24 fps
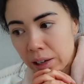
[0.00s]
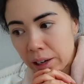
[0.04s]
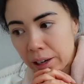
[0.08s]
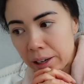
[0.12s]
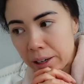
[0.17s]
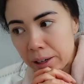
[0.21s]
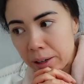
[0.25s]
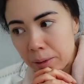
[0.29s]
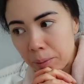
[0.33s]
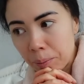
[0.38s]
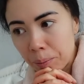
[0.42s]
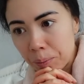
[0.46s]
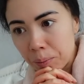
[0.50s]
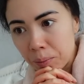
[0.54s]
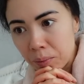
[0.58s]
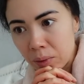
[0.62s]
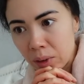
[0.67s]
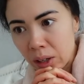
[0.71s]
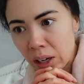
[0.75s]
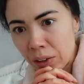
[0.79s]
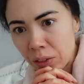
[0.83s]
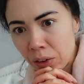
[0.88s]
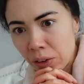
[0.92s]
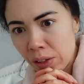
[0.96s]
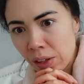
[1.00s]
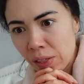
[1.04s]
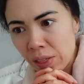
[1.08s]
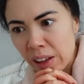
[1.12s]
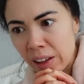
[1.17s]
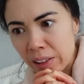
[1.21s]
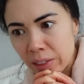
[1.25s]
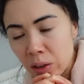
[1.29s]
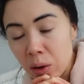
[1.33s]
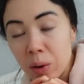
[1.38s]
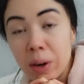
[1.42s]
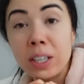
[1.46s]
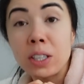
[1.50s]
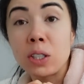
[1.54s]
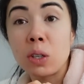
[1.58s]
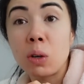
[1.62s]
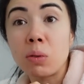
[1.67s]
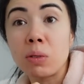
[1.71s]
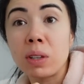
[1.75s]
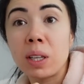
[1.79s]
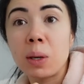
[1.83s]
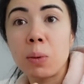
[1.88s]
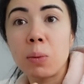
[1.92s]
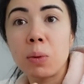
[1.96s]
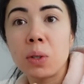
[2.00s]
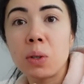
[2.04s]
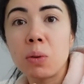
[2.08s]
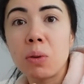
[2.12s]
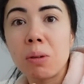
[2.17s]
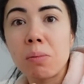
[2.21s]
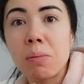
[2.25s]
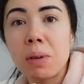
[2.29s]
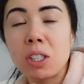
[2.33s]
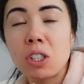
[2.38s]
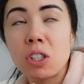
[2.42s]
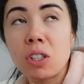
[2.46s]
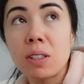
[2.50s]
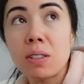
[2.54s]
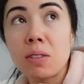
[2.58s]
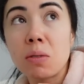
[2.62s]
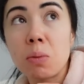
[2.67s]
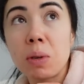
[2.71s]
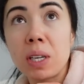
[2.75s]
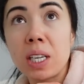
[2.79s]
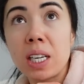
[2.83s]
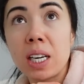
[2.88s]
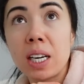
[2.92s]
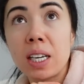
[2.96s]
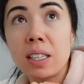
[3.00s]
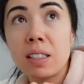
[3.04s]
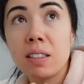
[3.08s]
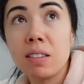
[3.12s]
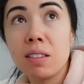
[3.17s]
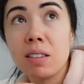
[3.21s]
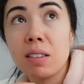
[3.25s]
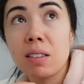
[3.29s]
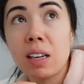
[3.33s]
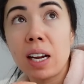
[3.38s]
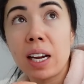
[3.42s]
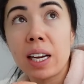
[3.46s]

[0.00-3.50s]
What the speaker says: Other than that though, I don't think we're doing much this weekend.